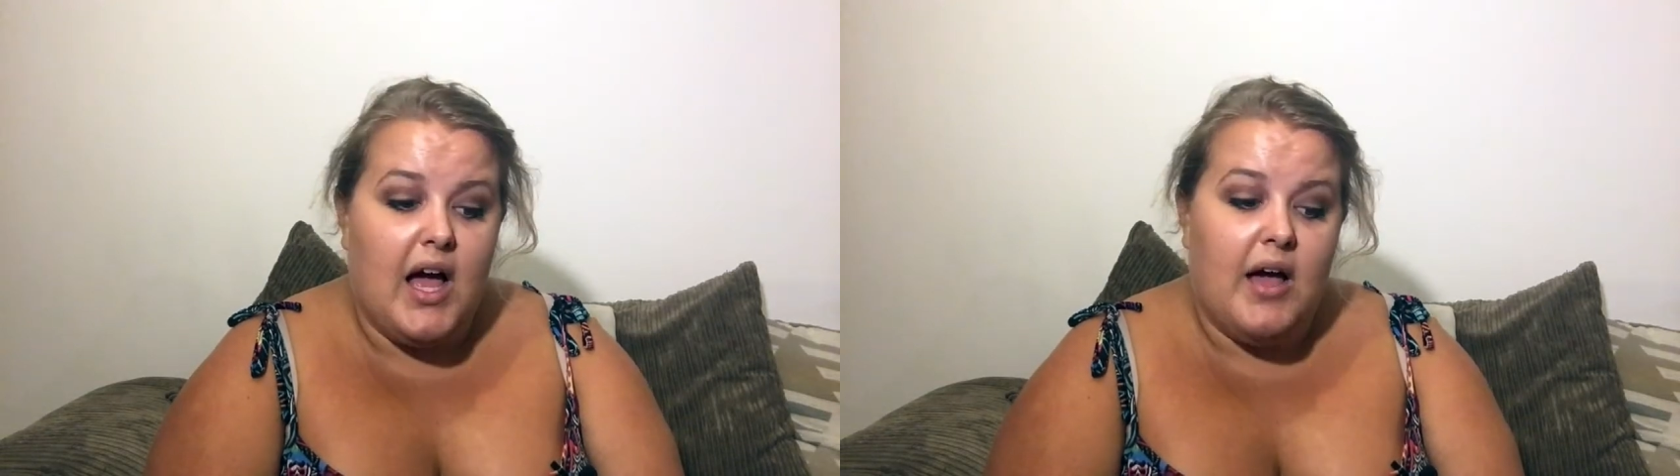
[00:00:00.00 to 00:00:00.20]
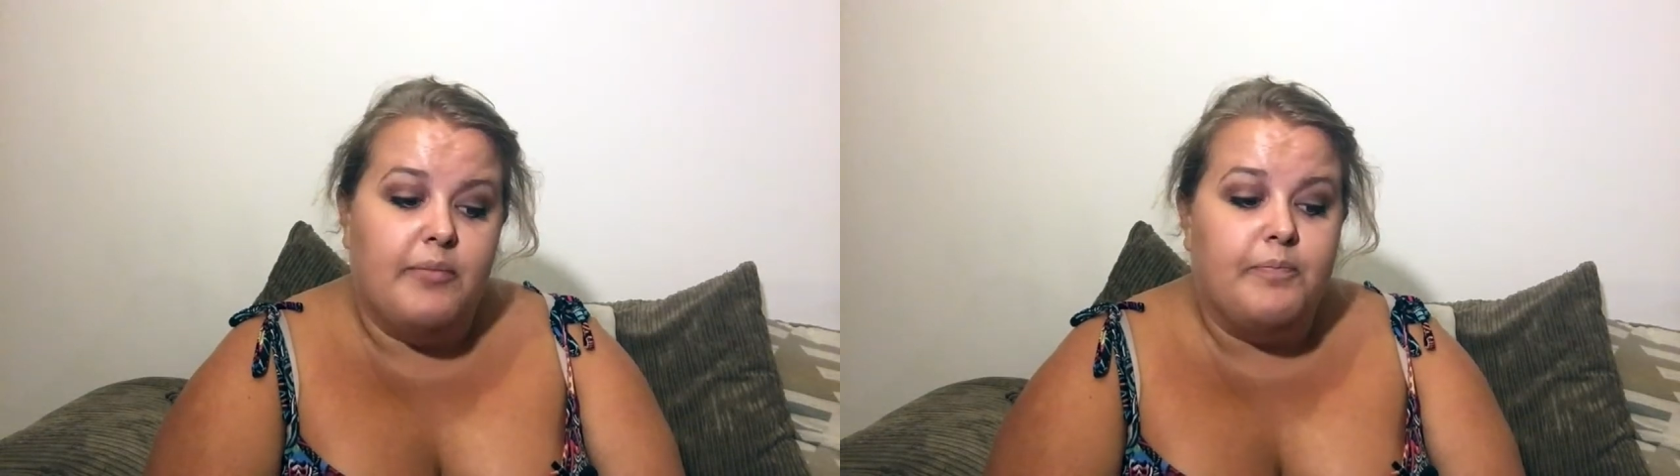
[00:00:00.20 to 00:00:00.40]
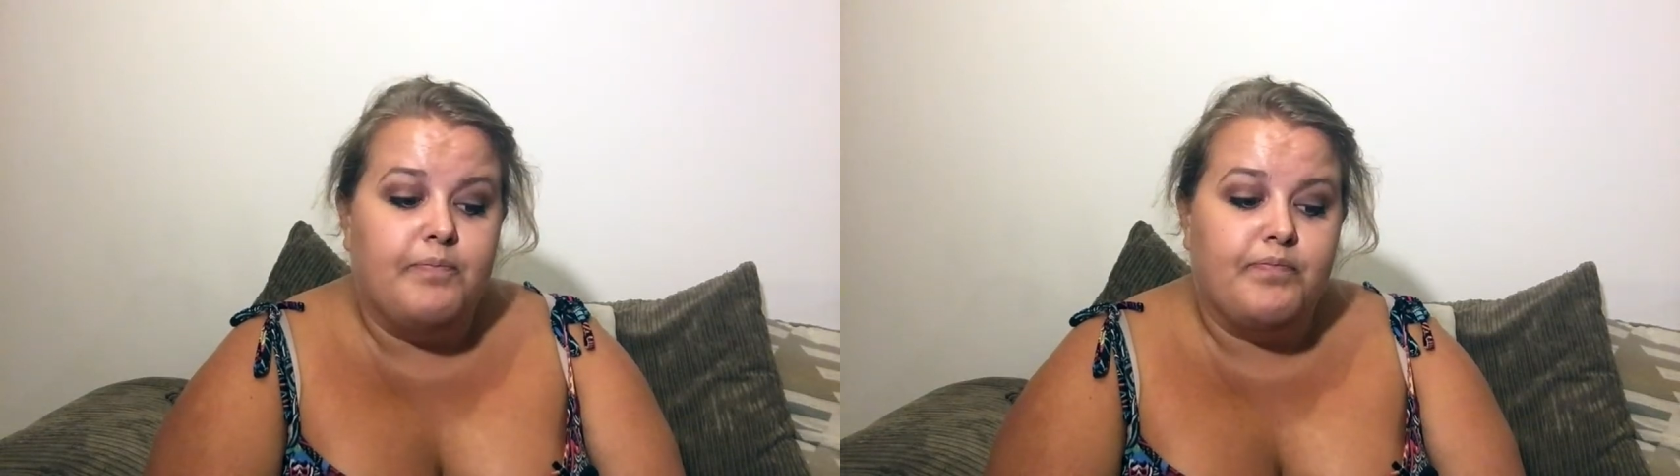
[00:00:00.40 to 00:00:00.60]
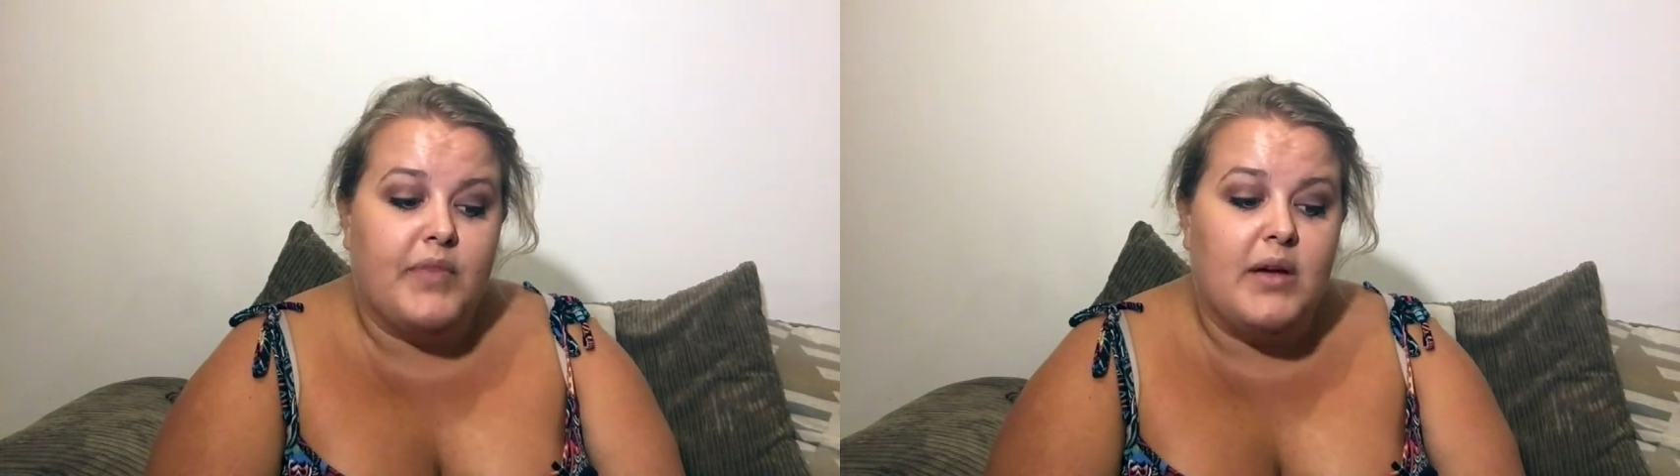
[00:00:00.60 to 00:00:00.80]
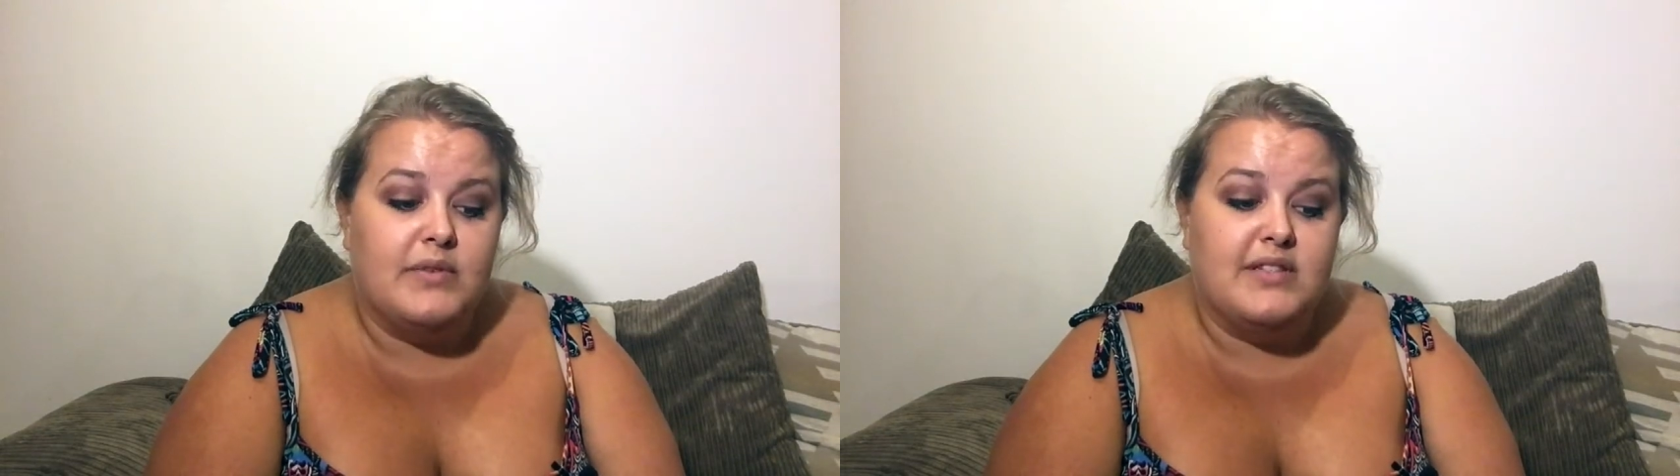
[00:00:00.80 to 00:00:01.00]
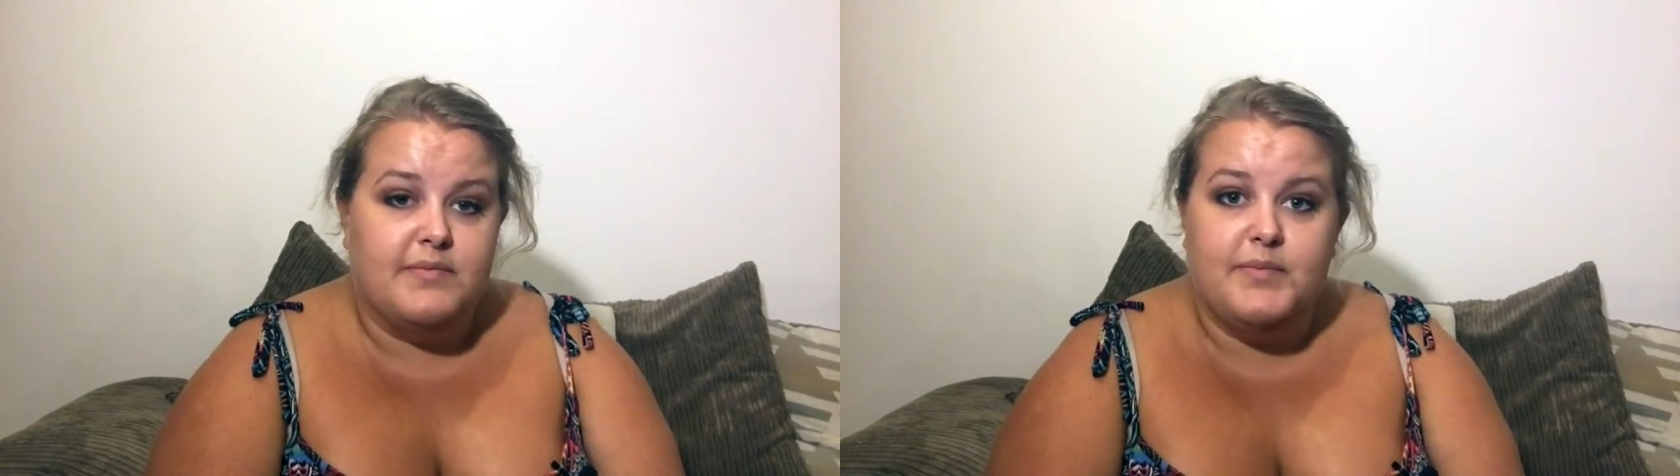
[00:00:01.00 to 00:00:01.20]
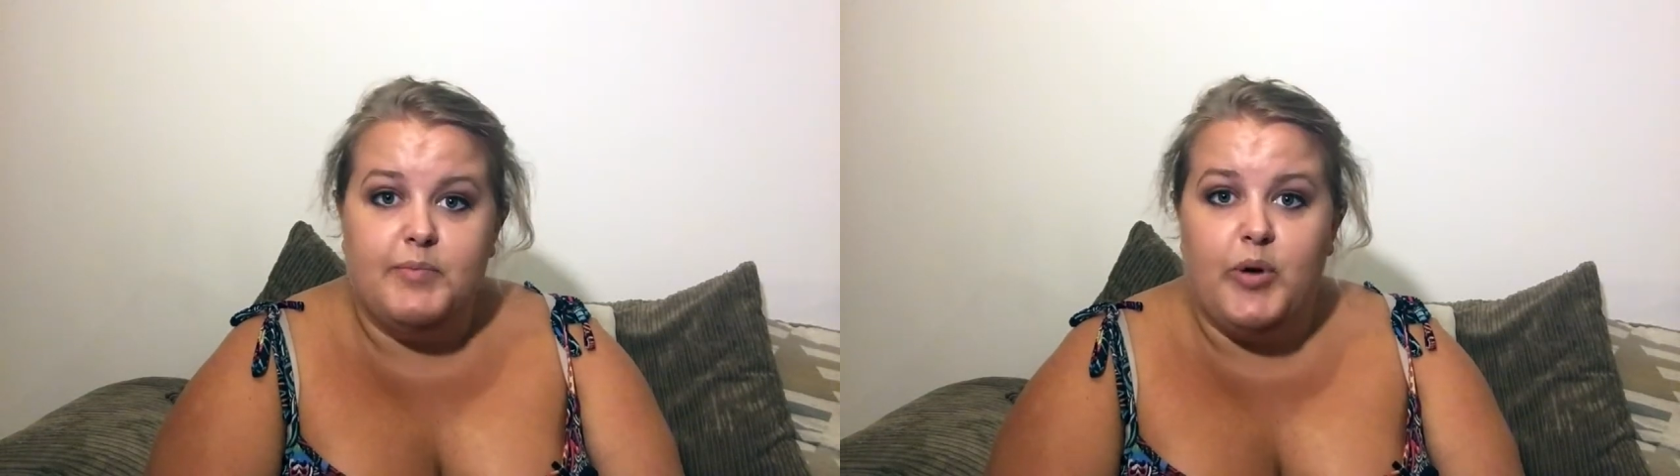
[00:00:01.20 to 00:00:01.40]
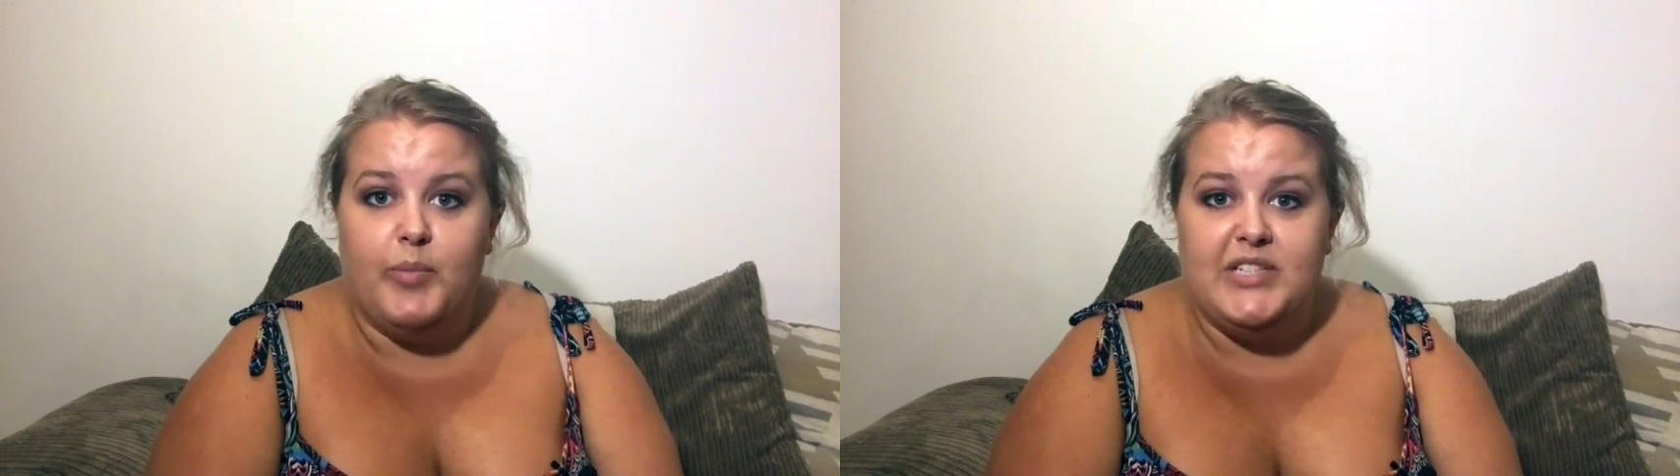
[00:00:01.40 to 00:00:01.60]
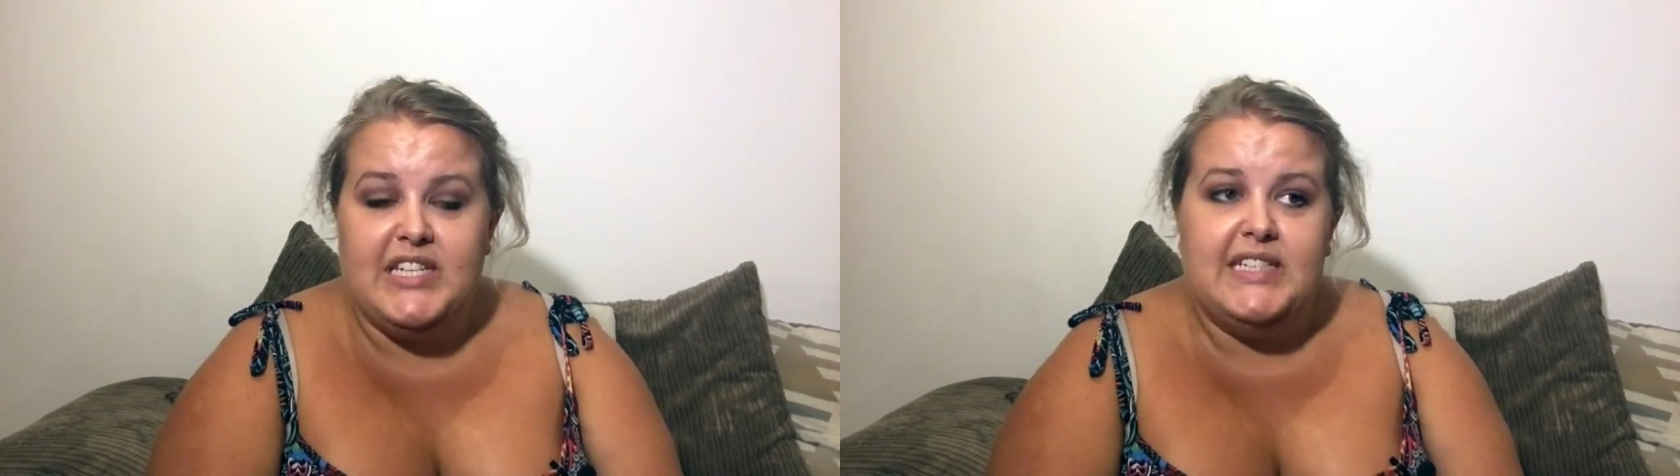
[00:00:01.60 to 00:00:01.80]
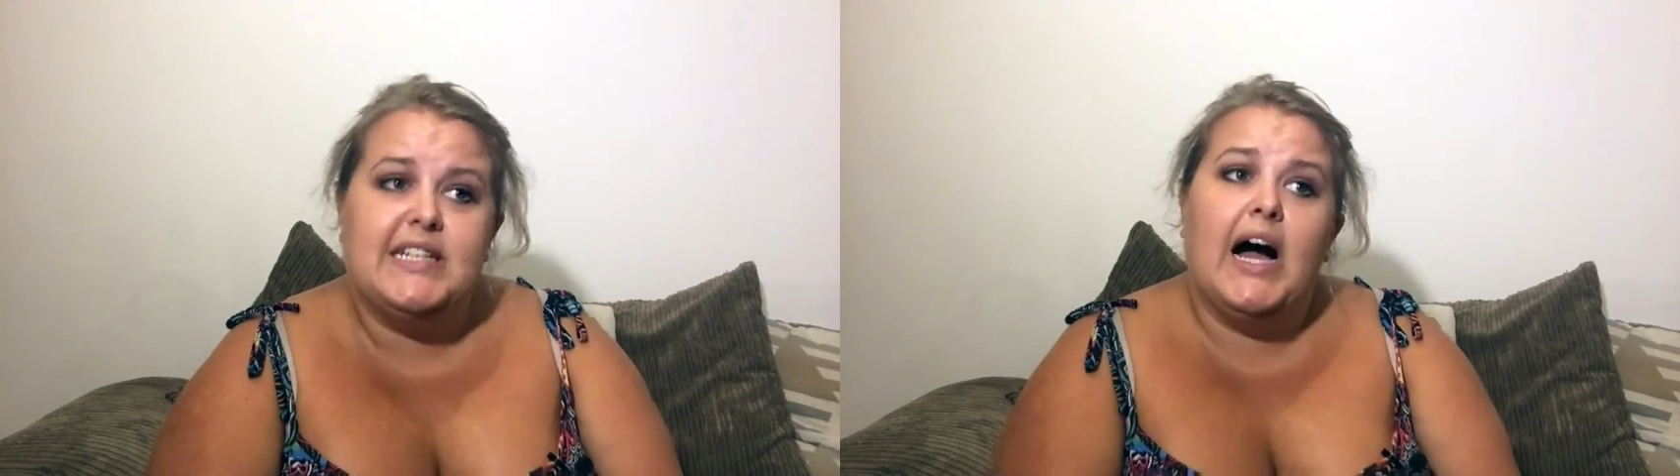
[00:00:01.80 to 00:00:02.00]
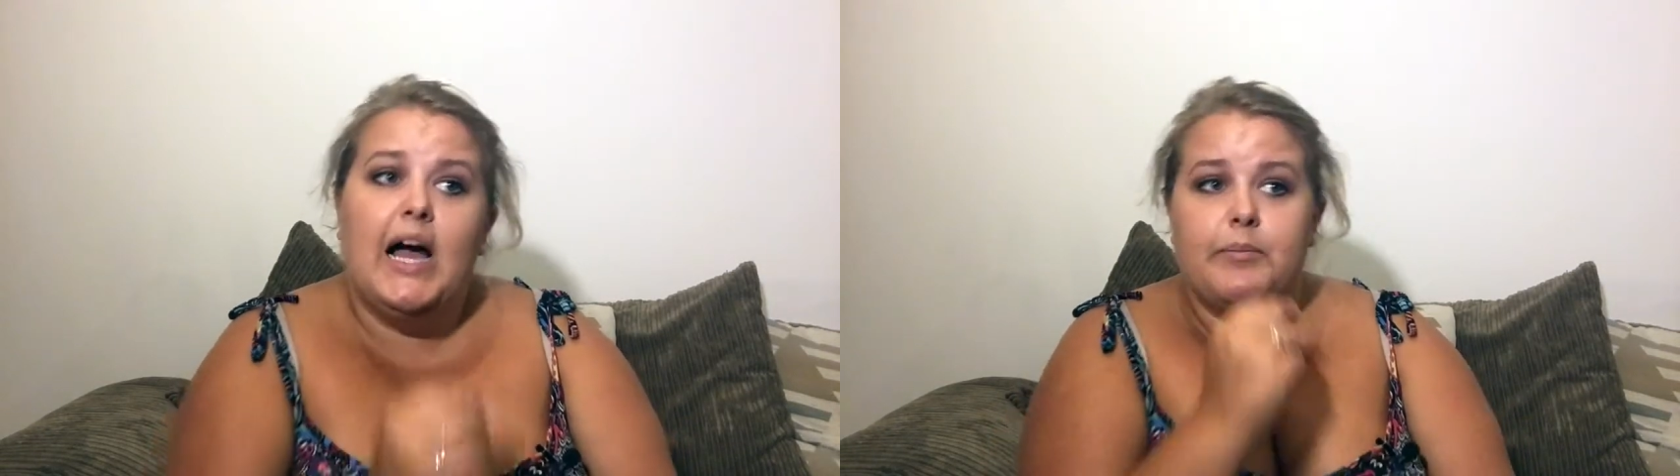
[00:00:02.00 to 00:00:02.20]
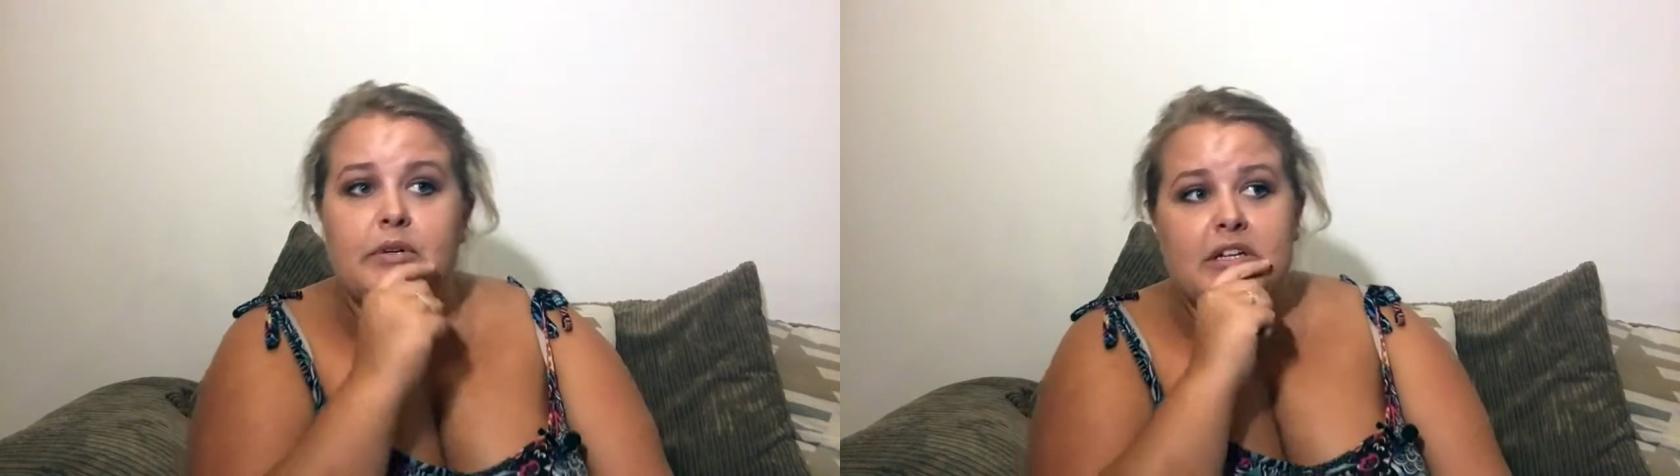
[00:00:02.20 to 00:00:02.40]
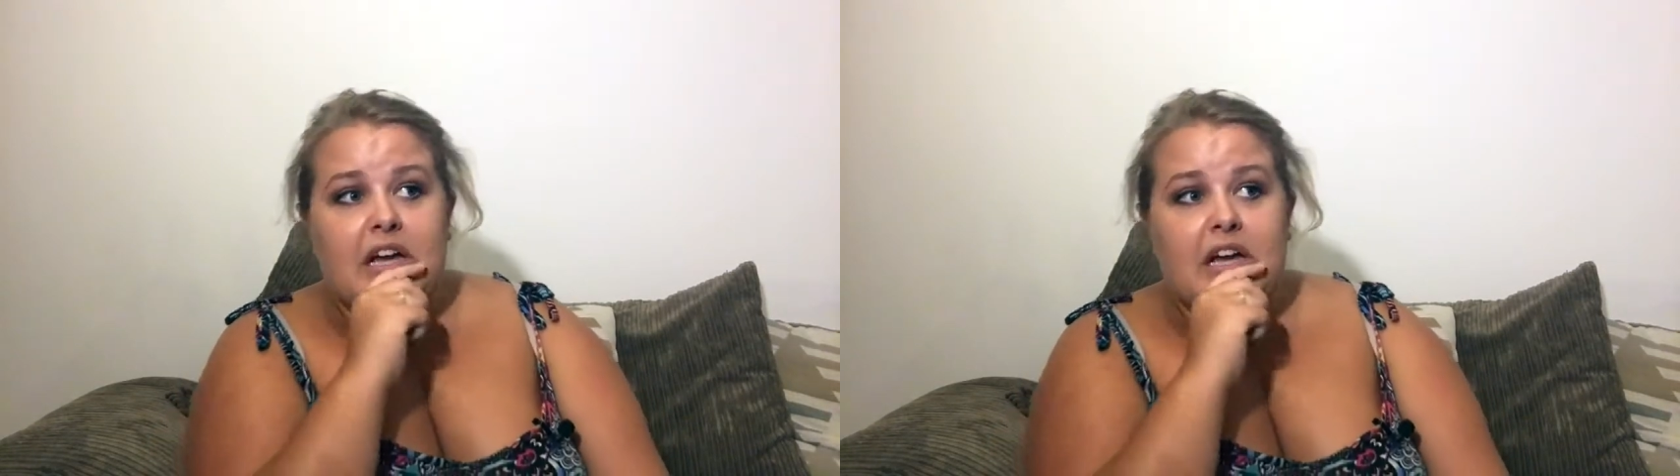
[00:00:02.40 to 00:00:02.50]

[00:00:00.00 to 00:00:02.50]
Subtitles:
It was proper tea time,